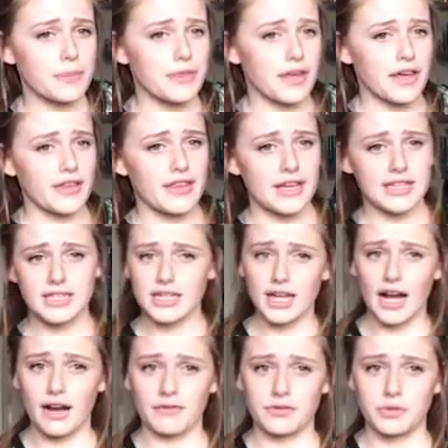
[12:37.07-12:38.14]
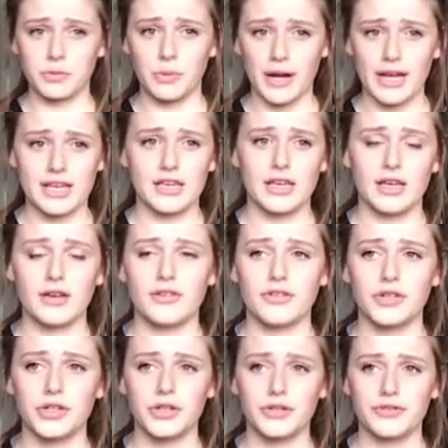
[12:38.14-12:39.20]
that they didn't have to wait
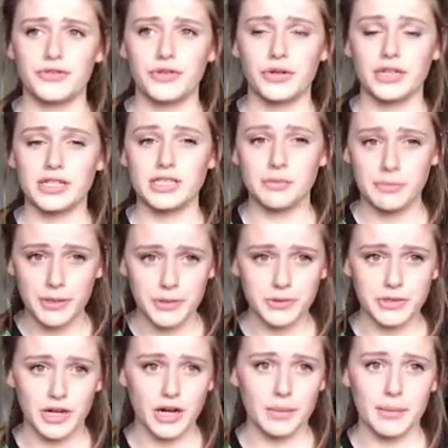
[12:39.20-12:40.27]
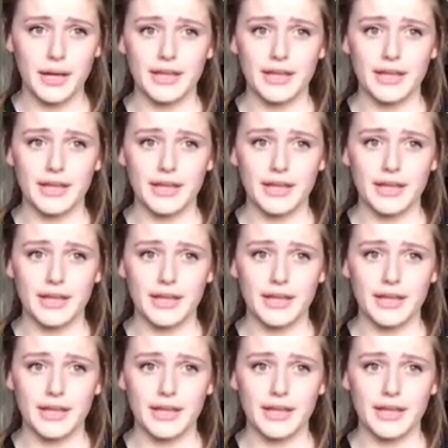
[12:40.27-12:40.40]
for it to build up,